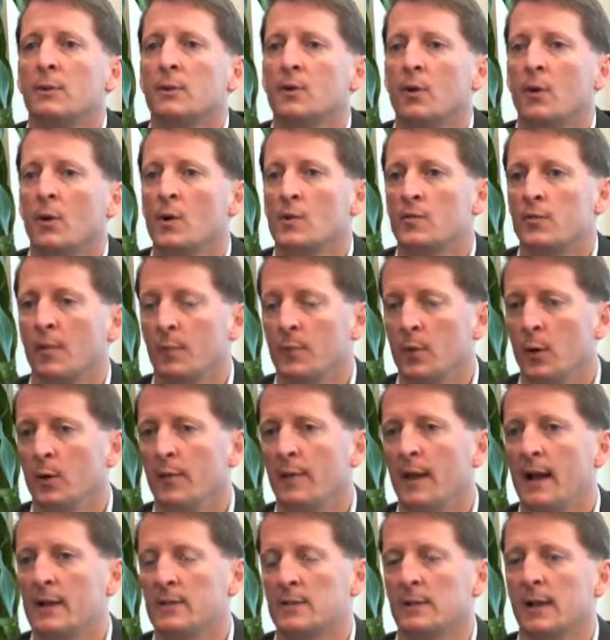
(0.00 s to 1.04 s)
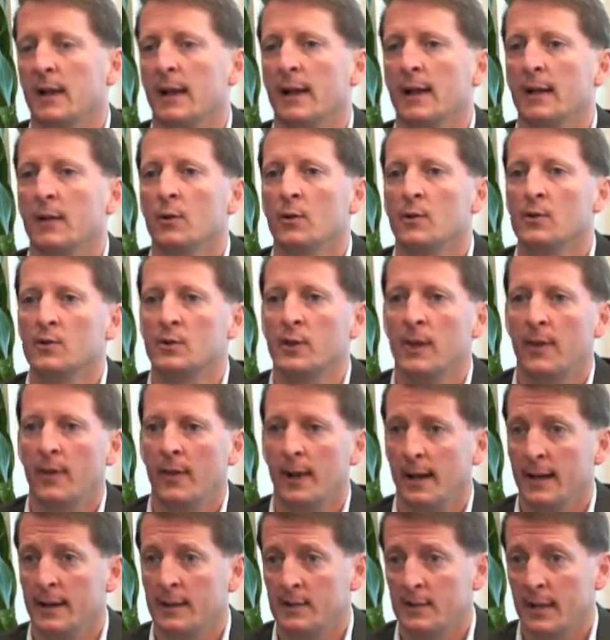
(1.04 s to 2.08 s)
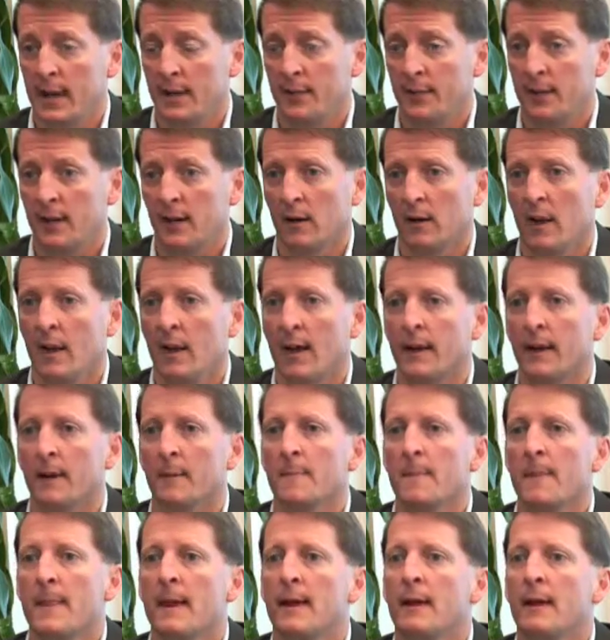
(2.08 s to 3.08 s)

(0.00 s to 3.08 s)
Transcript: returns from 2008, you'll see that in South Carolina,